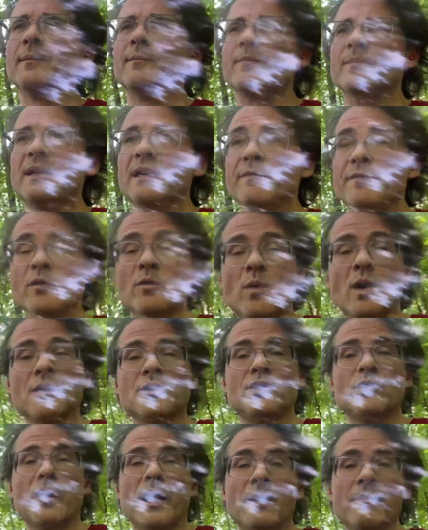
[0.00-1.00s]
if you want
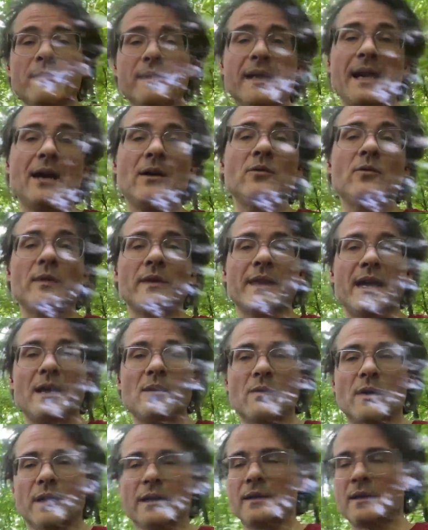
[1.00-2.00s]
to help me out with that
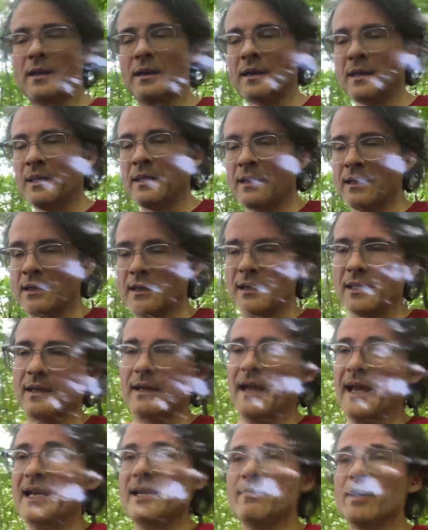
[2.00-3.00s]
one,
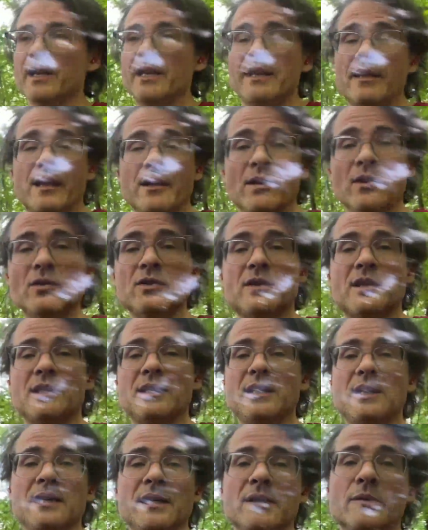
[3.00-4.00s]
anybody that knows the
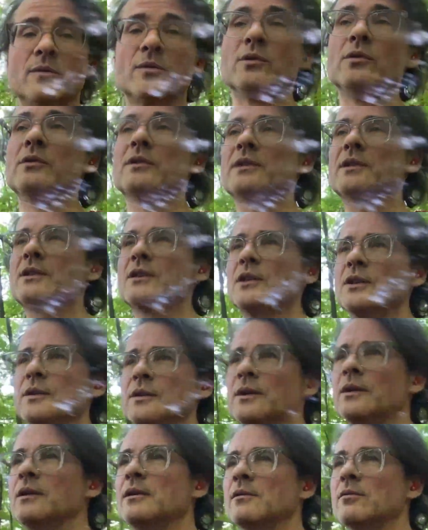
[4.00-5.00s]
D&D rules
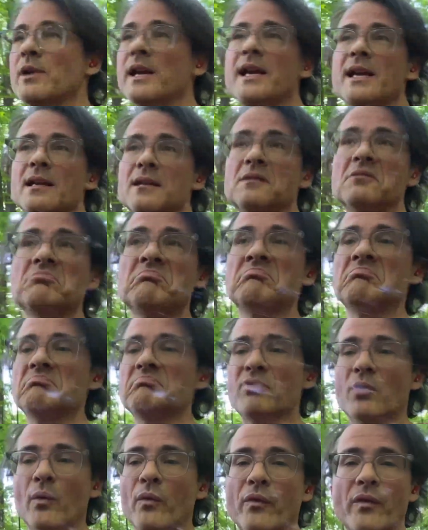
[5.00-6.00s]
could read it,
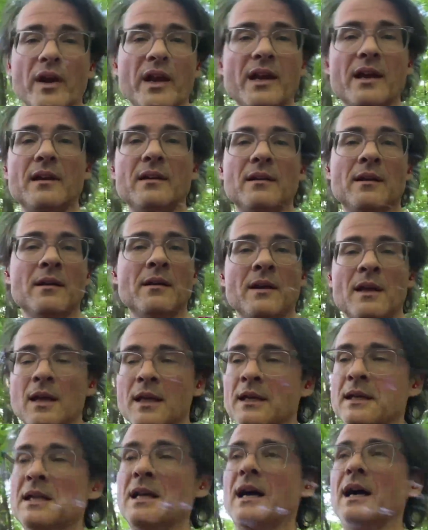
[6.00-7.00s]
proofread it,
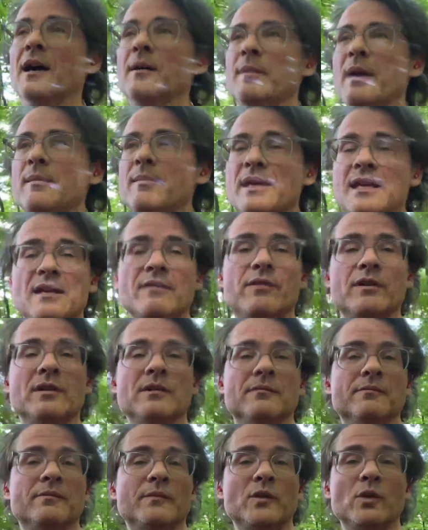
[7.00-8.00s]
maybe
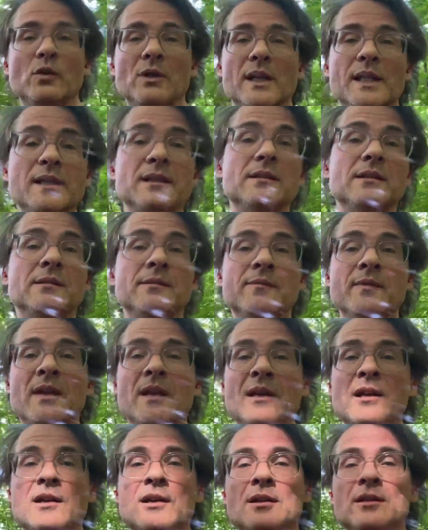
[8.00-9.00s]
even do a
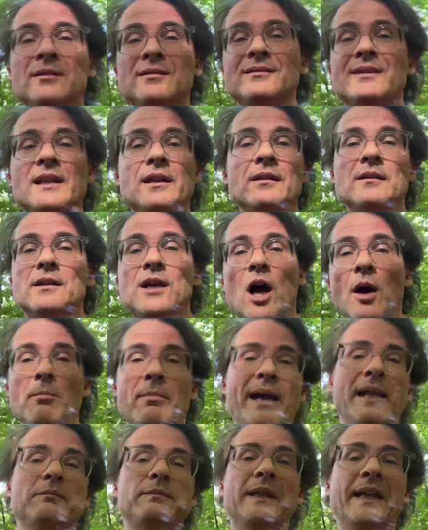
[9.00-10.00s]
little
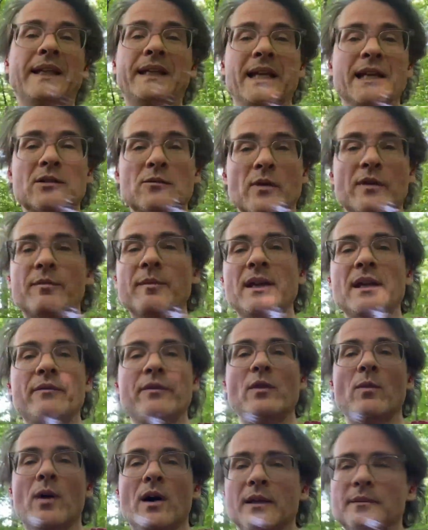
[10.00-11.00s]
combat playtest with me if
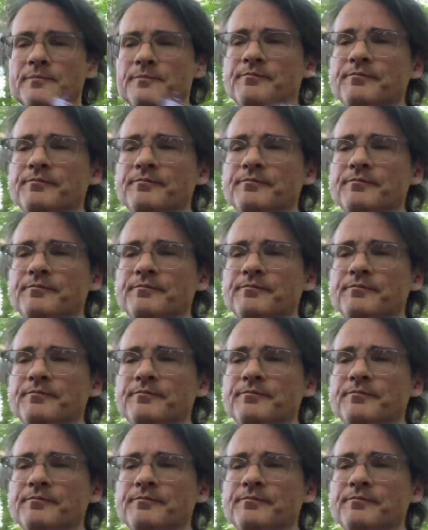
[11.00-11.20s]
you want.